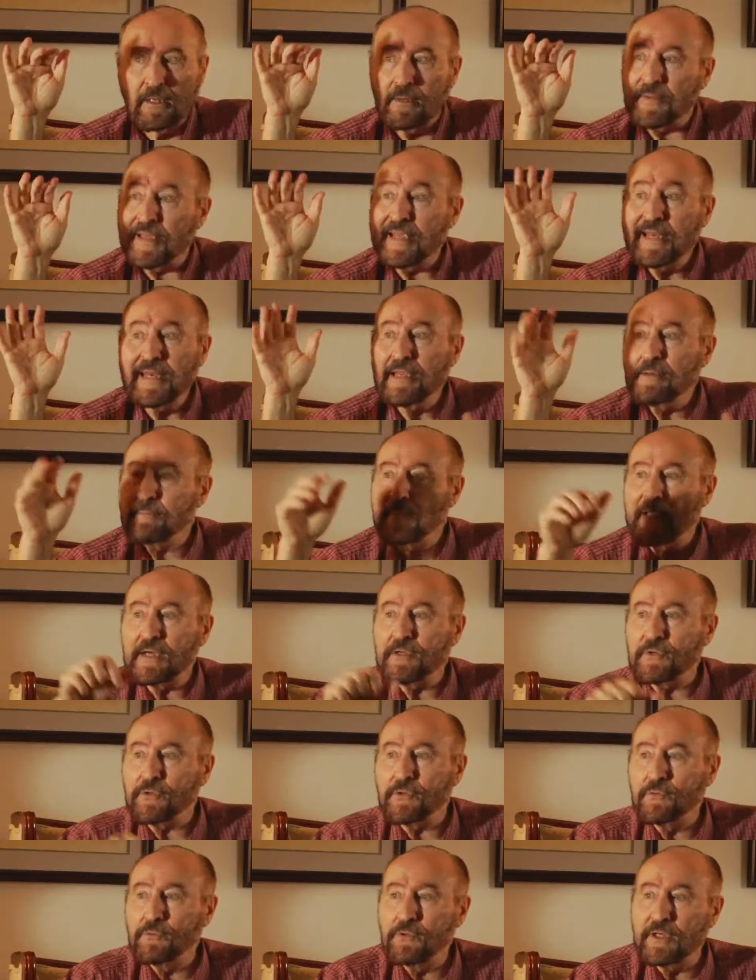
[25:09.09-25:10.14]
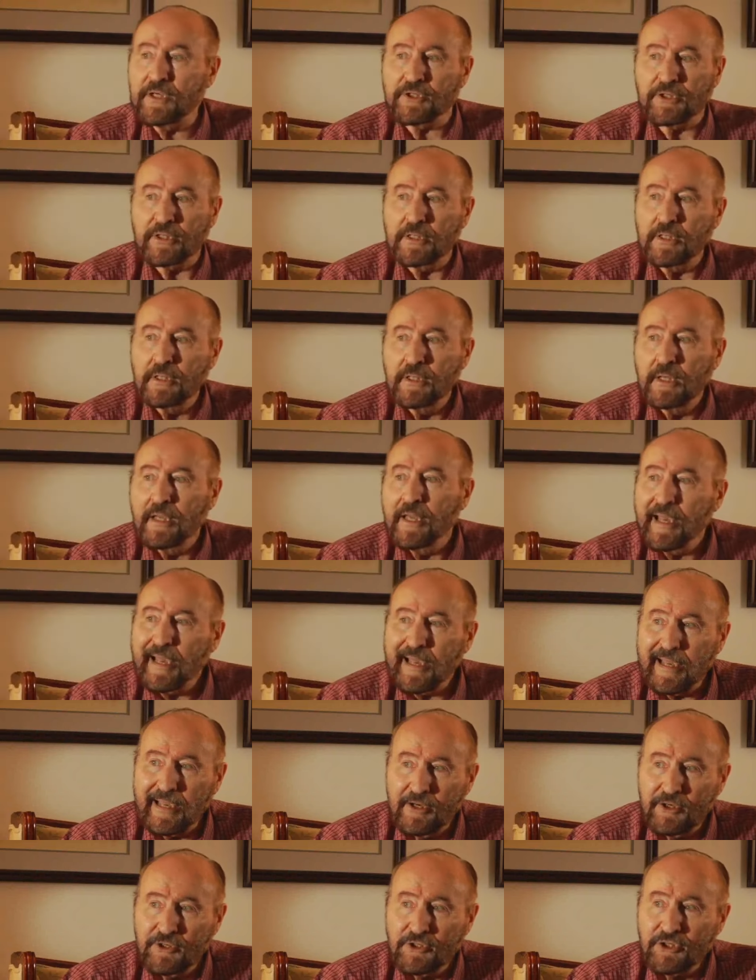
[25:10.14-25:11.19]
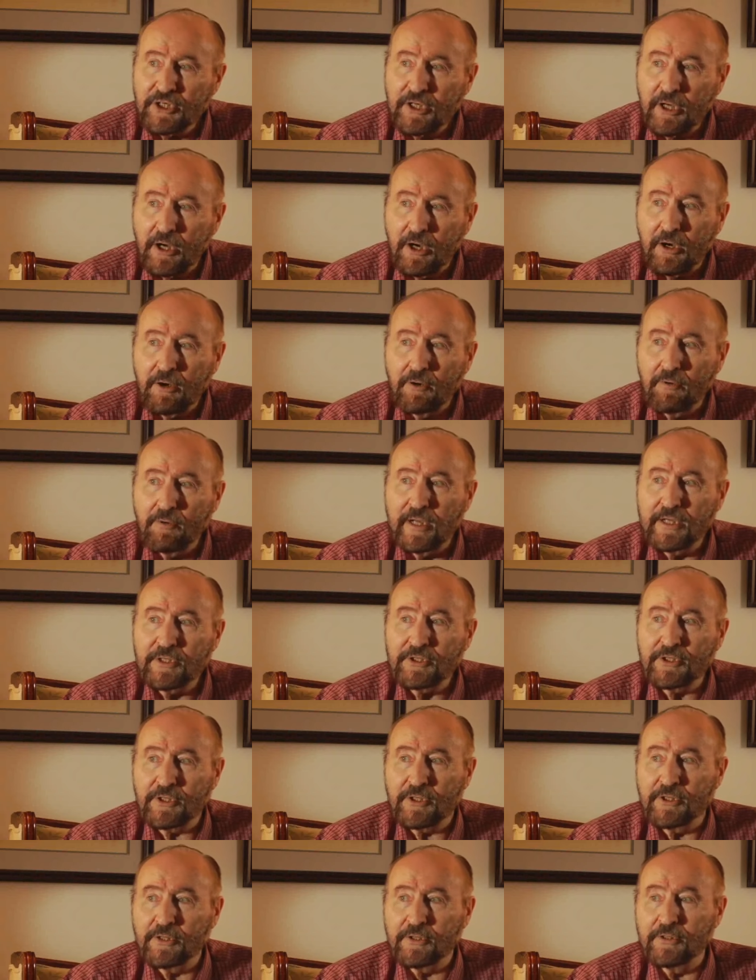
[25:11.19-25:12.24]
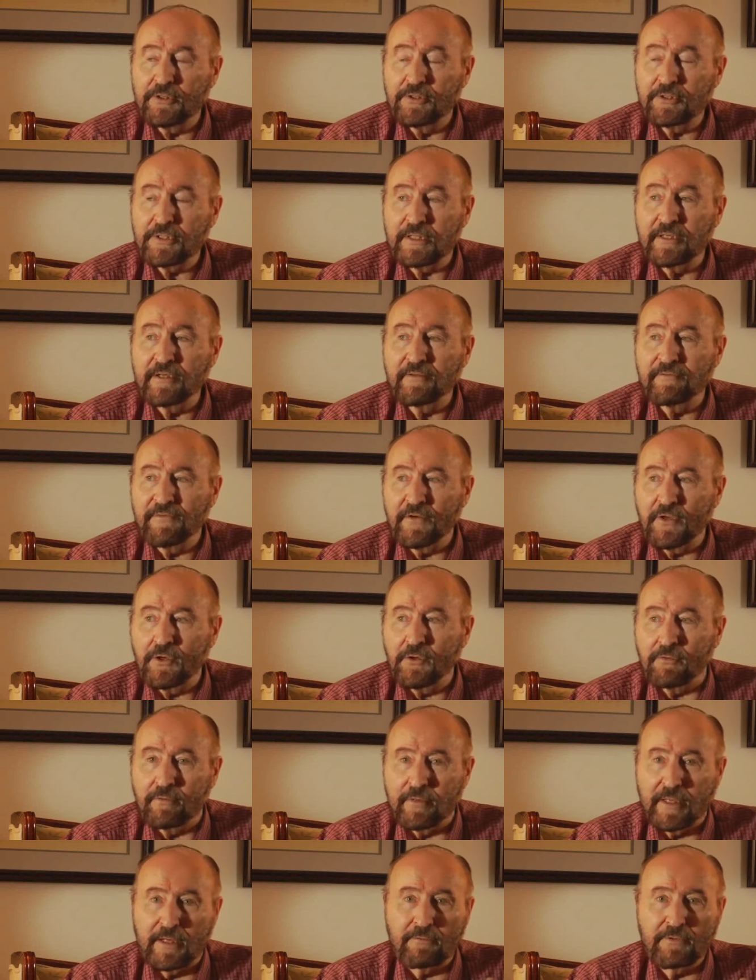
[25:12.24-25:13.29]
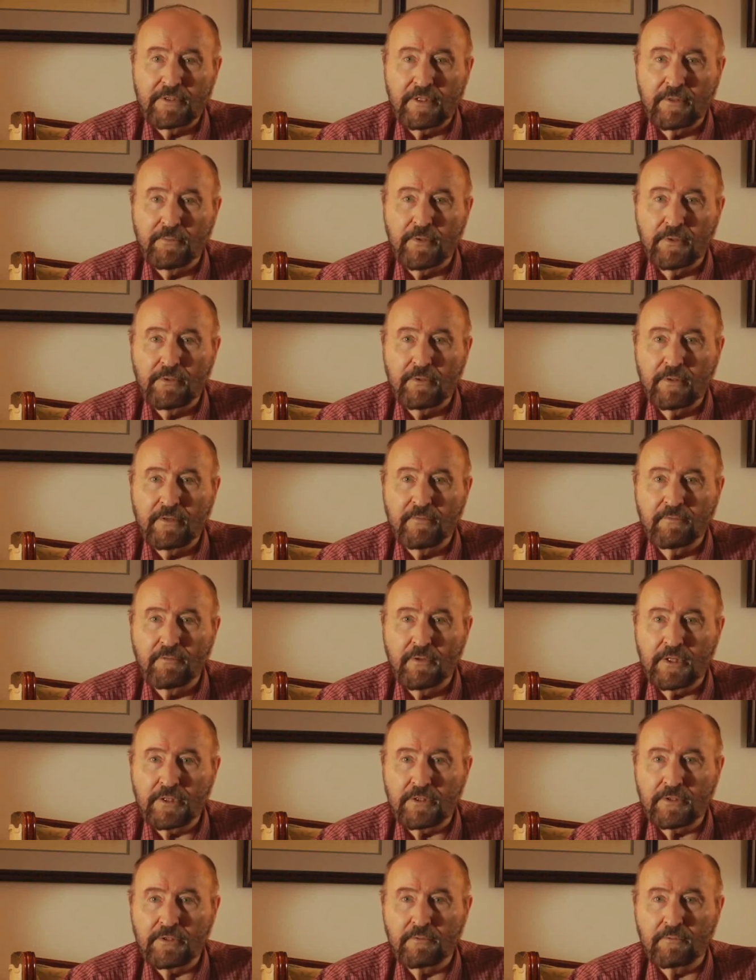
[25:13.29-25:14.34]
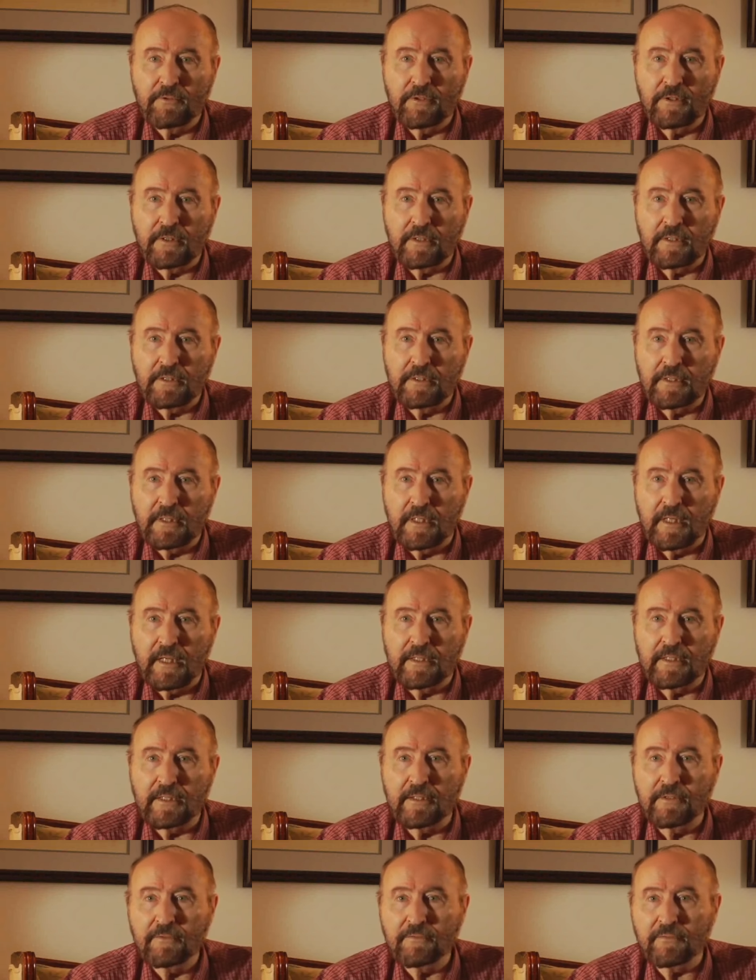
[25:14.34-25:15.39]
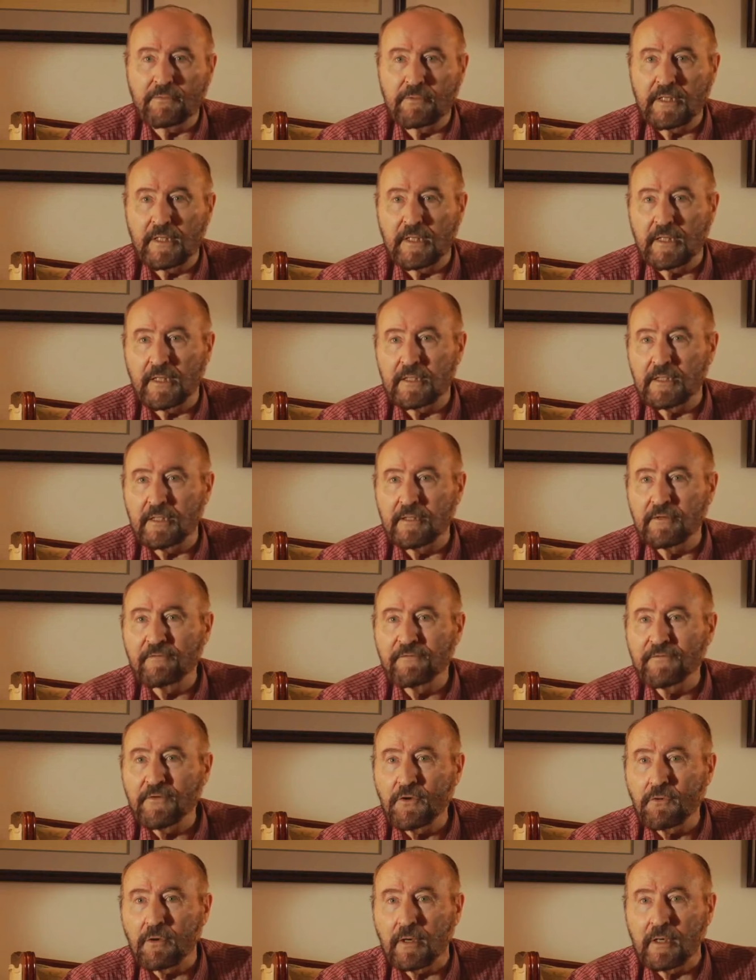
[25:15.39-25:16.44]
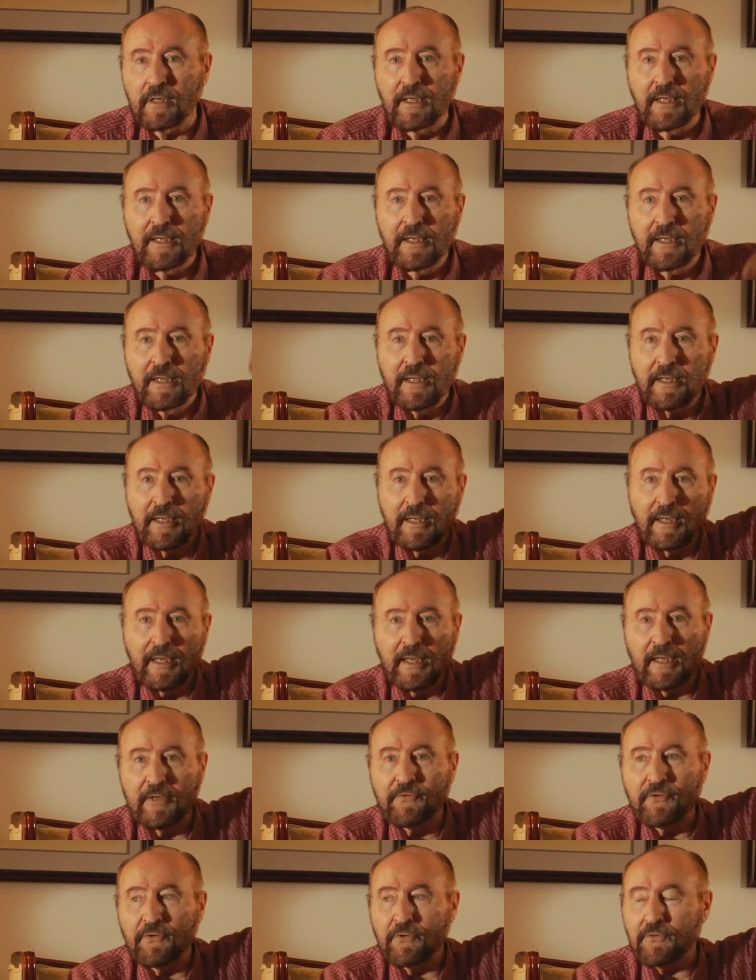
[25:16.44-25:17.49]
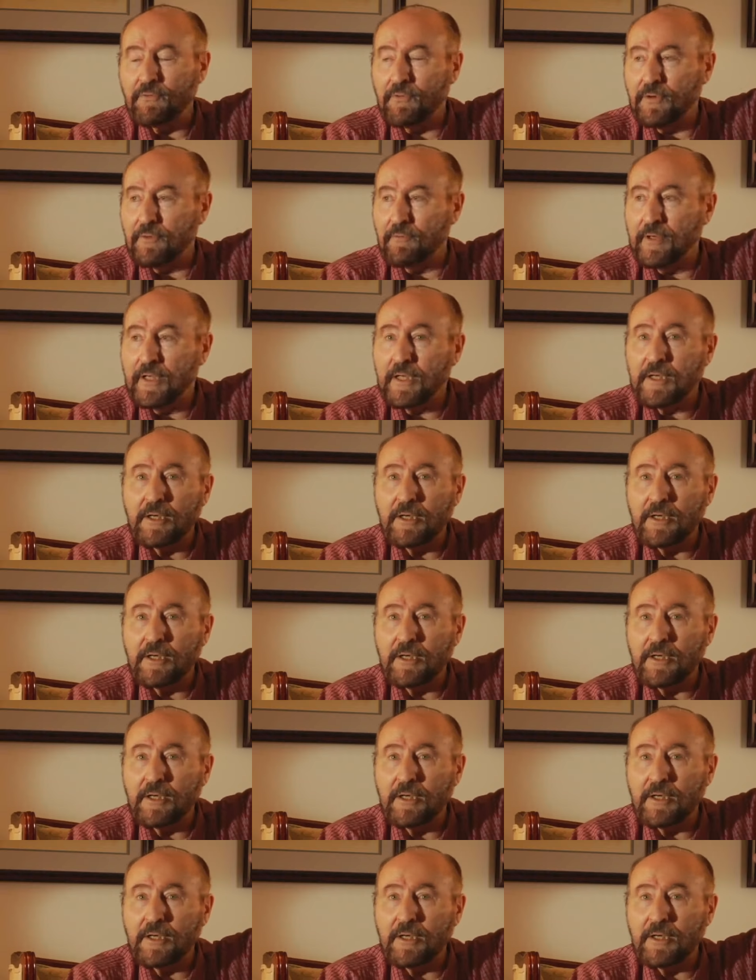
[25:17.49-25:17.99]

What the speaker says: up any amount you wish. Energy always occurs in a flow. That was the beauty of Whittaker's work in 1903 and 1904. He took what we